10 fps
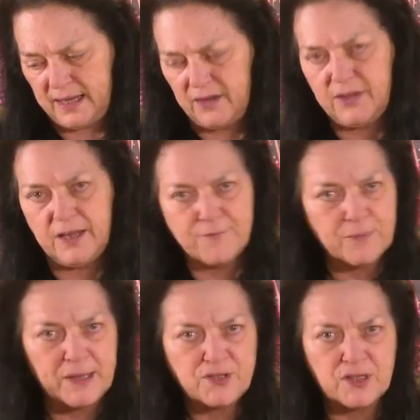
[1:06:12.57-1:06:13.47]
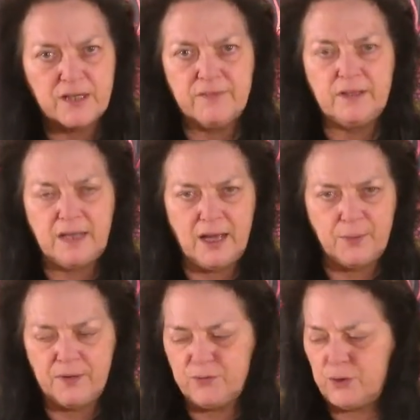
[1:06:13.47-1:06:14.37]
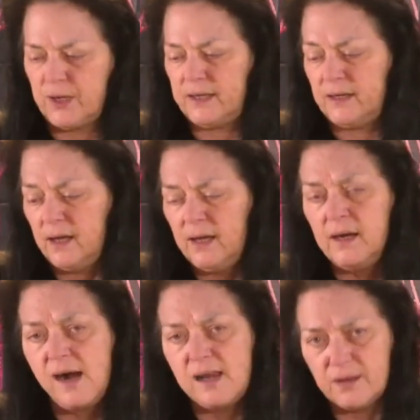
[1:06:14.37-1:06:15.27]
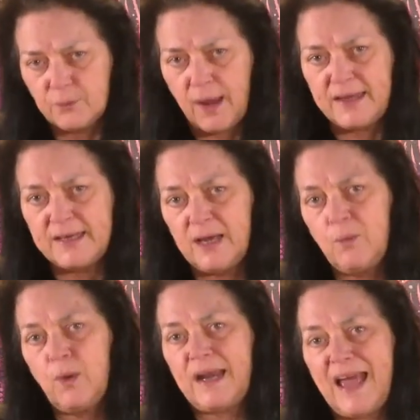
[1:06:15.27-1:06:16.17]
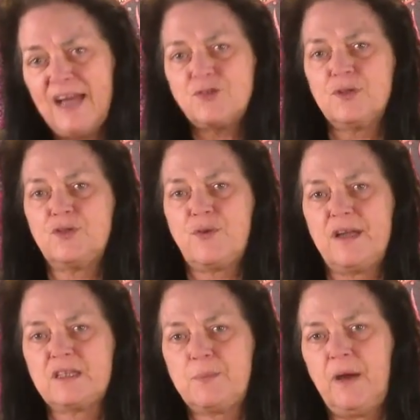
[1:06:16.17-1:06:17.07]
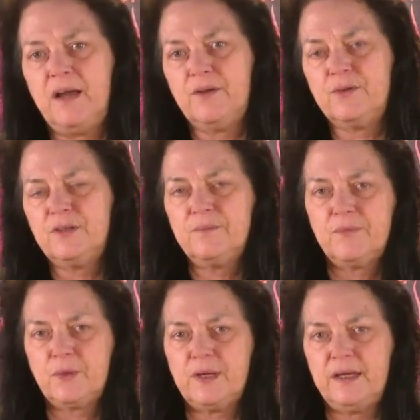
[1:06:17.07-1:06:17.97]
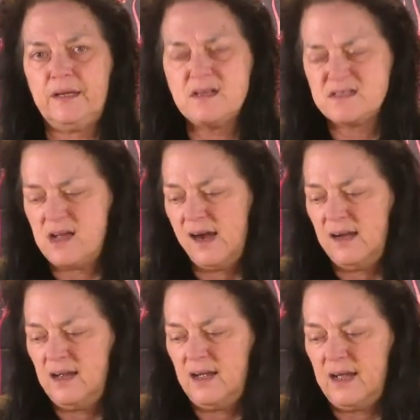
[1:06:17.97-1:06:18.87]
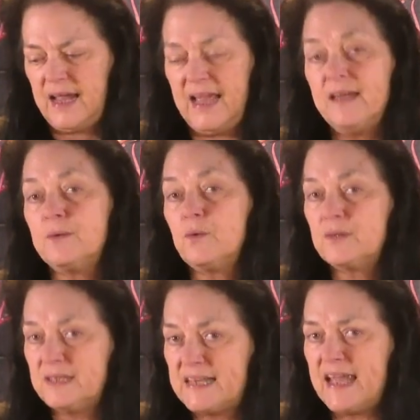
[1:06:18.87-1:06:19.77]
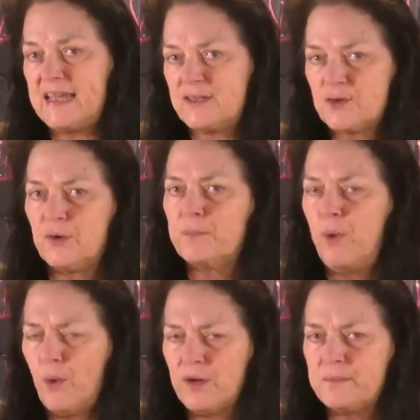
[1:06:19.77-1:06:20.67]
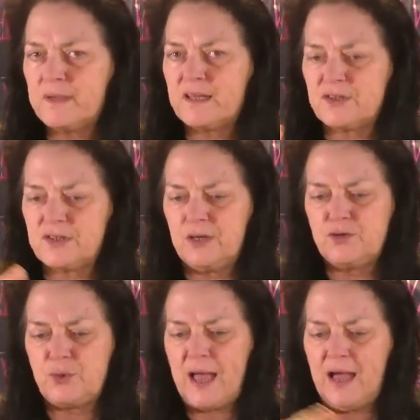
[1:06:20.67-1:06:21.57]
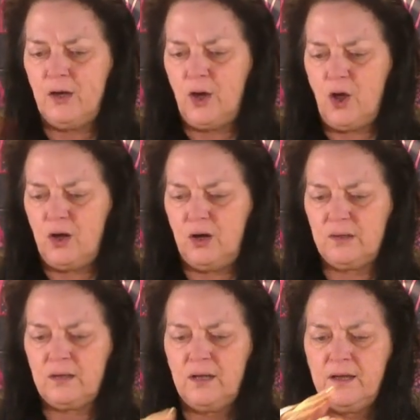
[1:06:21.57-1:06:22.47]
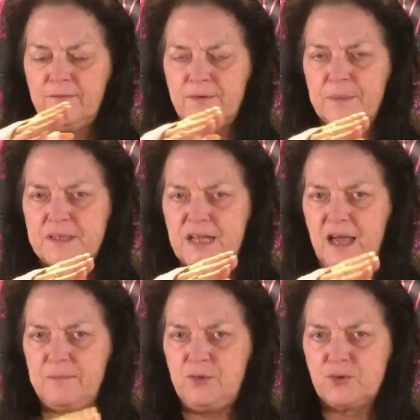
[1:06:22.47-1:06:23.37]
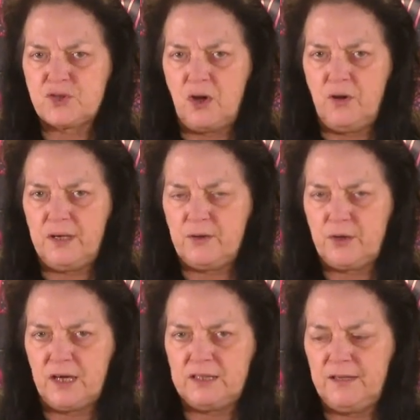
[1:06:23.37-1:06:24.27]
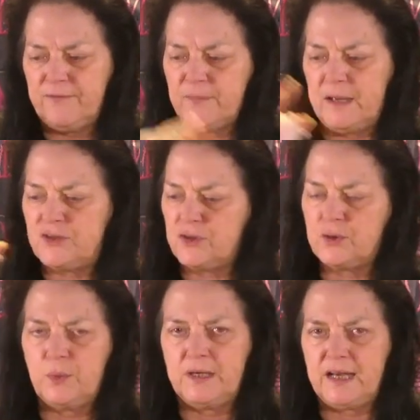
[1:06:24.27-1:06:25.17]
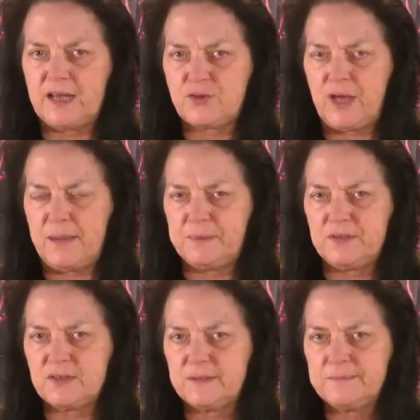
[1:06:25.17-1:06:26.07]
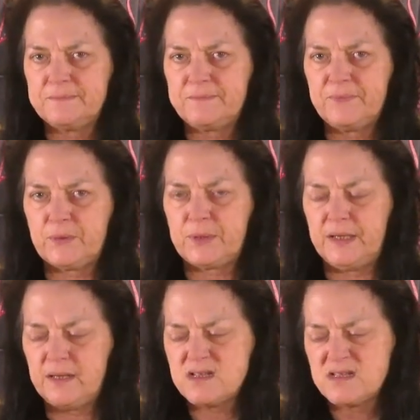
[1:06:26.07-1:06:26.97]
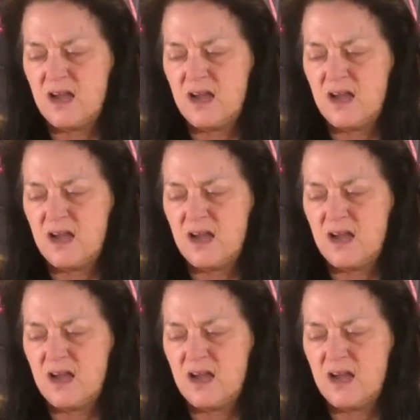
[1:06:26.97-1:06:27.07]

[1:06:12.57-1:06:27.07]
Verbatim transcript: or the information given, however you got it, writing down what actually transpired, okay? And the dates are important because it tells you how long from the time you saw it or got the information to when it actually happens, okay?